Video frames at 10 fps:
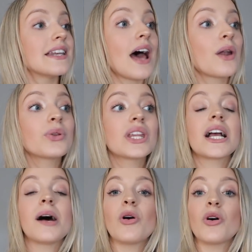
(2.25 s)
not only
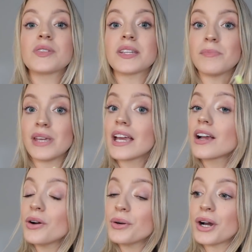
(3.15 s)
come home to me
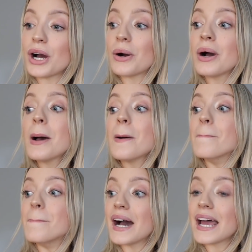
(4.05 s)
and Coco,
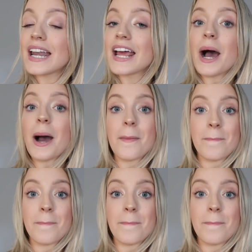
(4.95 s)
but a